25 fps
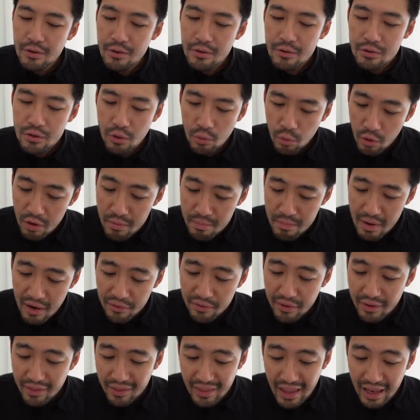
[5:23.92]
So Warren
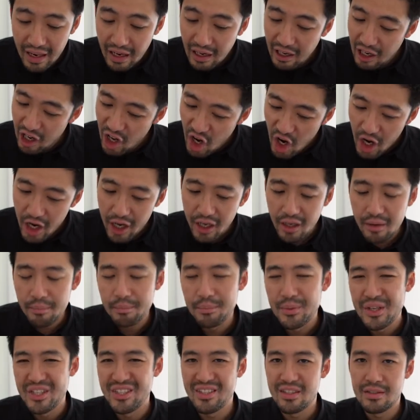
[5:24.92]
Buffett, they like
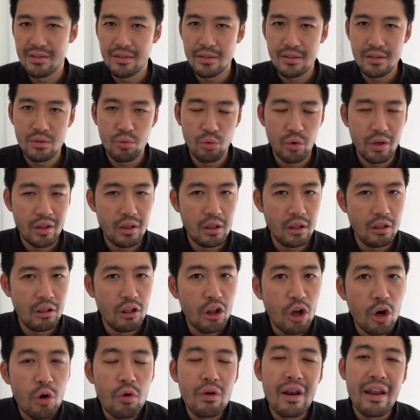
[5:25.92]
businesses with
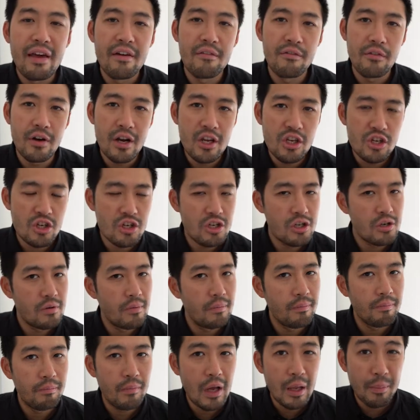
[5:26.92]
low leverage.
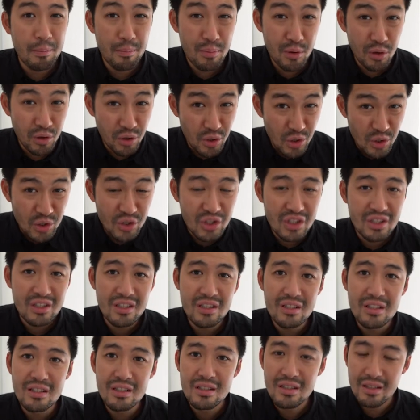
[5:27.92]
It
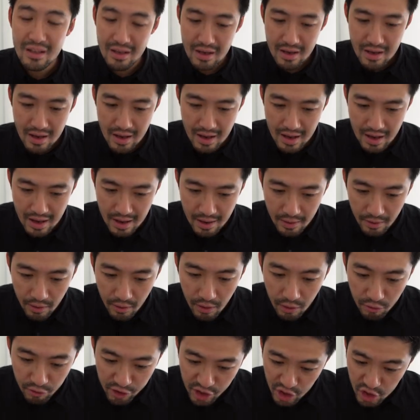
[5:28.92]
produces
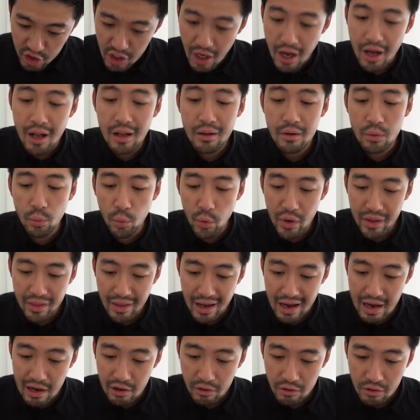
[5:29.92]
a result
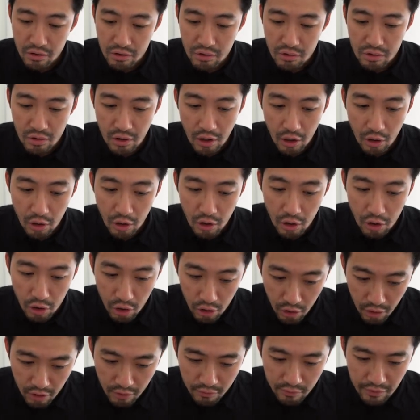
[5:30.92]
without a
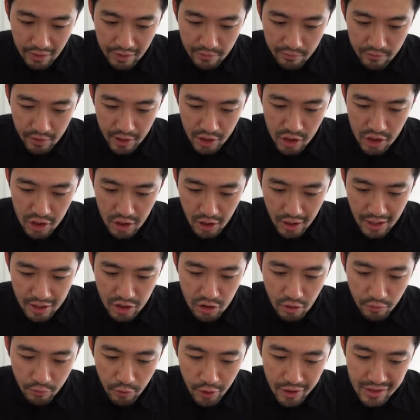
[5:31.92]
lot of leverage. Okay,
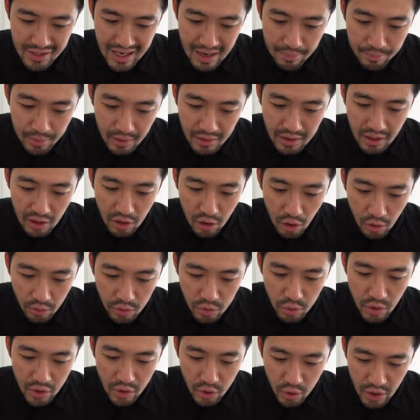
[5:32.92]
so for example, the low
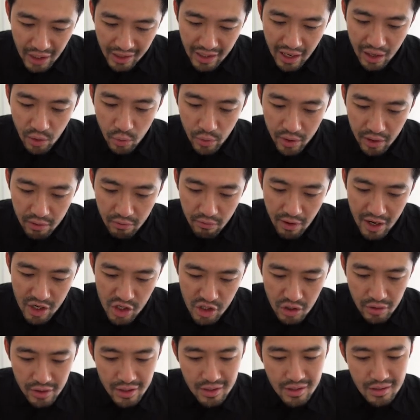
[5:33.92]
to debt equity
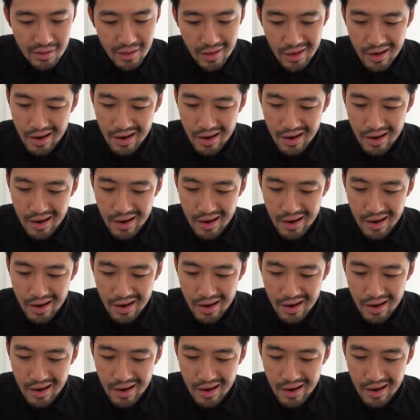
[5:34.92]
ratio is